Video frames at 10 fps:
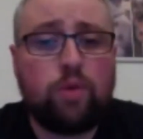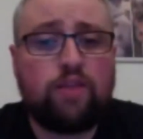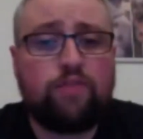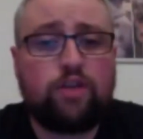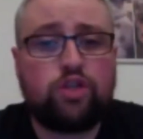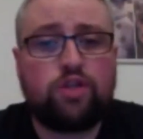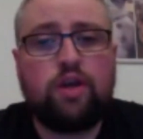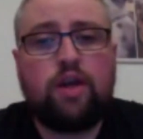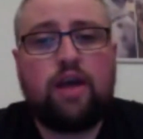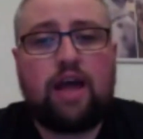Middleweight
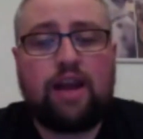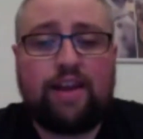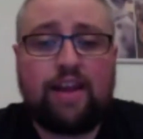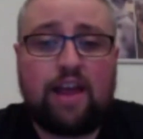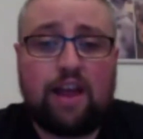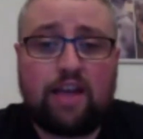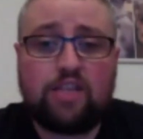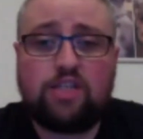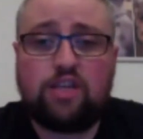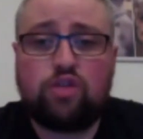division,
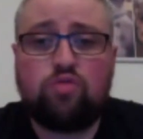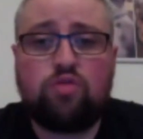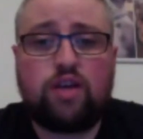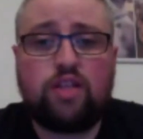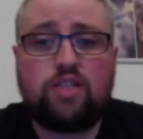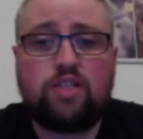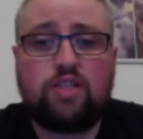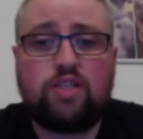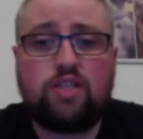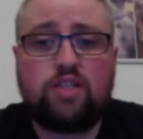Elias Theodorou
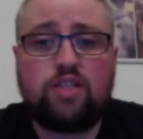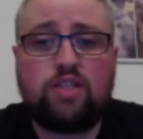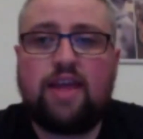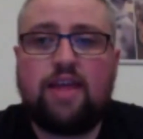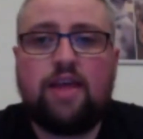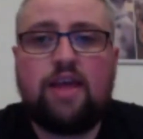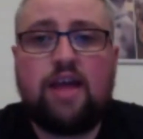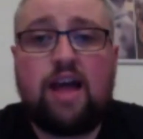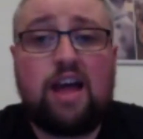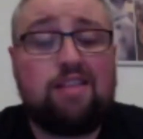against Dan Kelly.